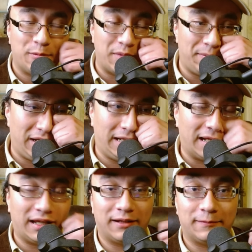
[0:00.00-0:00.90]
Maybe
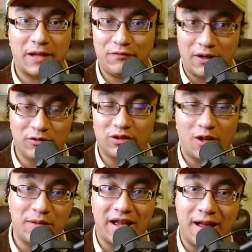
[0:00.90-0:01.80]
uh, have you ever thought
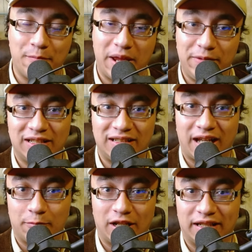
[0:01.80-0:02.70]
about how maybe the
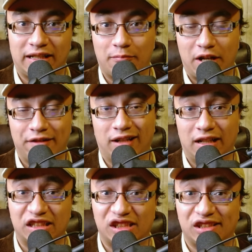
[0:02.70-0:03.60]
Tamrielic Empire
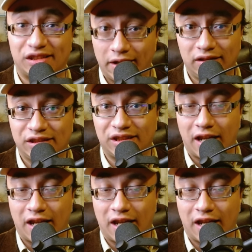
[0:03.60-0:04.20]
kind of sucks?